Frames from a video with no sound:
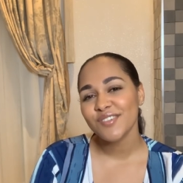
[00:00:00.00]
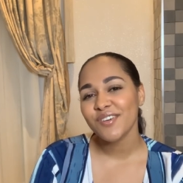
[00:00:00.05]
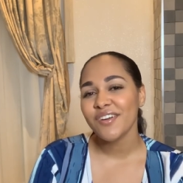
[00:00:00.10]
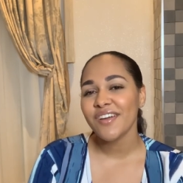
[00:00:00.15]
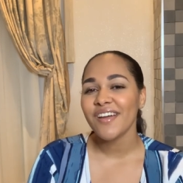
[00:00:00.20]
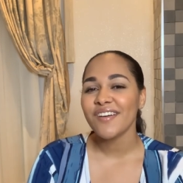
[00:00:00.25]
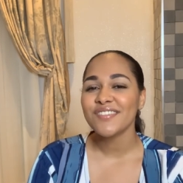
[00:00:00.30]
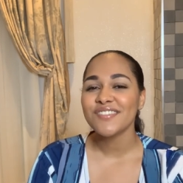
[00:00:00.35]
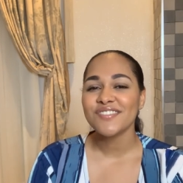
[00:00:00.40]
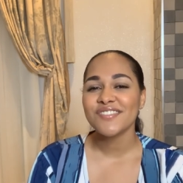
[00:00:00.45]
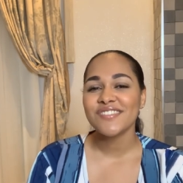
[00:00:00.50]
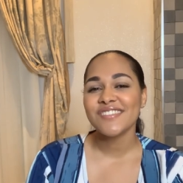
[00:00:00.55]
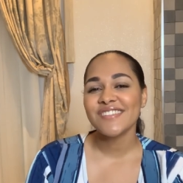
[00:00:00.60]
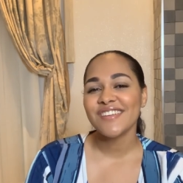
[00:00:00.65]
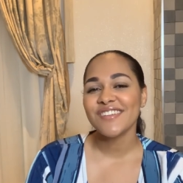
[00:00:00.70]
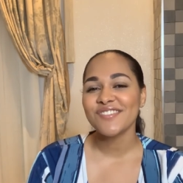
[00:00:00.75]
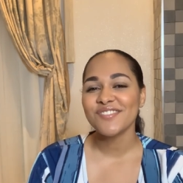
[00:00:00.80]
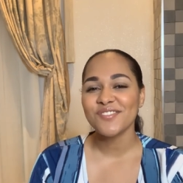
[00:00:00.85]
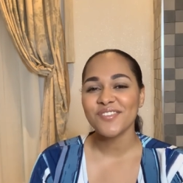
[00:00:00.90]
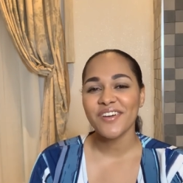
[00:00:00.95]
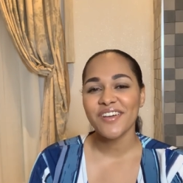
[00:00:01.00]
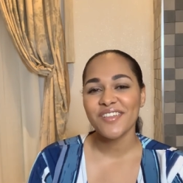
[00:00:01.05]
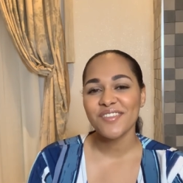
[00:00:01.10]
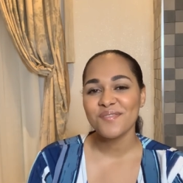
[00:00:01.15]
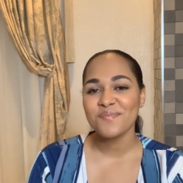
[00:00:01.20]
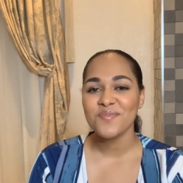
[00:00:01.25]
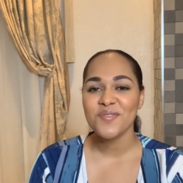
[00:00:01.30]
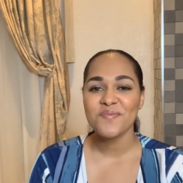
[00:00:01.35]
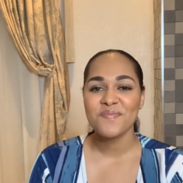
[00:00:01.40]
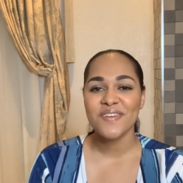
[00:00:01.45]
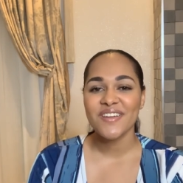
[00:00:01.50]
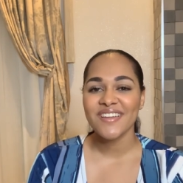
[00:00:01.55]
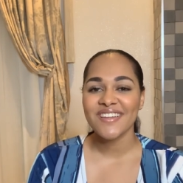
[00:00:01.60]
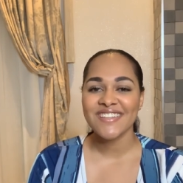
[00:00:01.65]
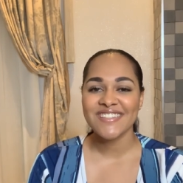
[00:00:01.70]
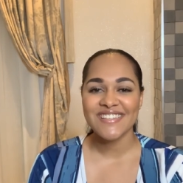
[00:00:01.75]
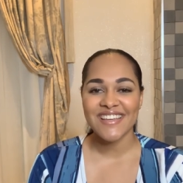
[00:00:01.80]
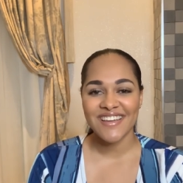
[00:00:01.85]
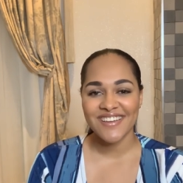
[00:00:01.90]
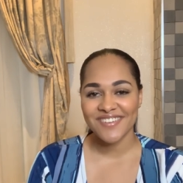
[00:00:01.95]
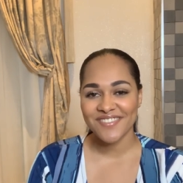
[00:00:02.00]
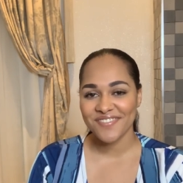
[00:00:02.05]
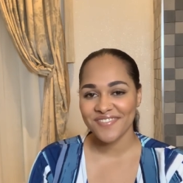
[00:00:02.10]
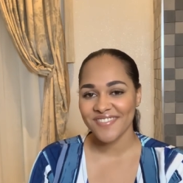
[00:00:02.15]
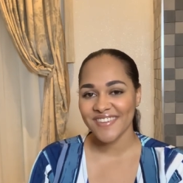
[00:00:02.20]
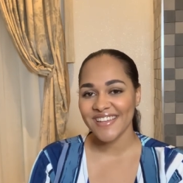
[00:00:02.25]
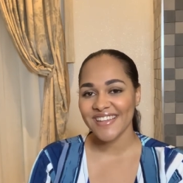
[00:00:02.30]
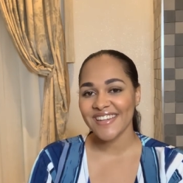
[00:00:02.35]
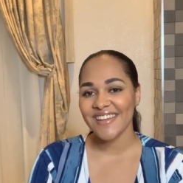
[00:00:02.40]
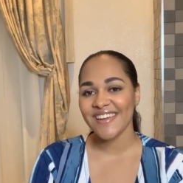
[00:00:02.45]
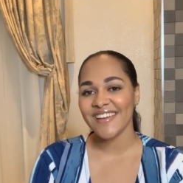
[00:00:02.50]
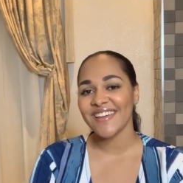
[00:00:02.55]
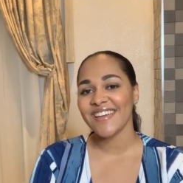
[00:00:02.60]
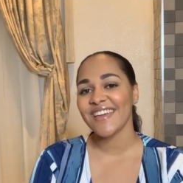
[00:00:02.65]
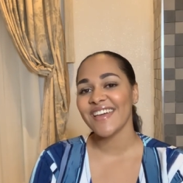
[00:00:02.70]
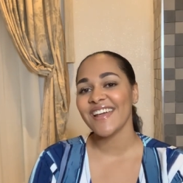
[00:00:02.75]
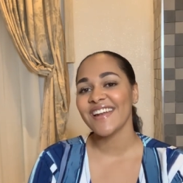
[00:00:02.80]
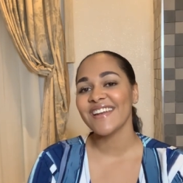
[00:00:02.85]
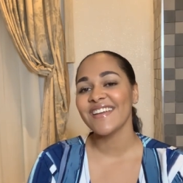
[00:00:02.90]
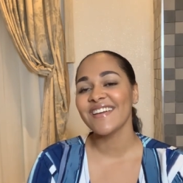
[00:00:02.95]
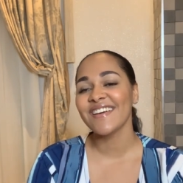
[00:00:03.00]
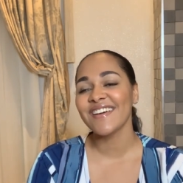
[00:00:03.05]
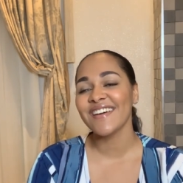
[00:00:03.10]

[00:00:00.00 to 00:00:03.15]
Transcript: sorry i was just enjoying the moment because i could feel it again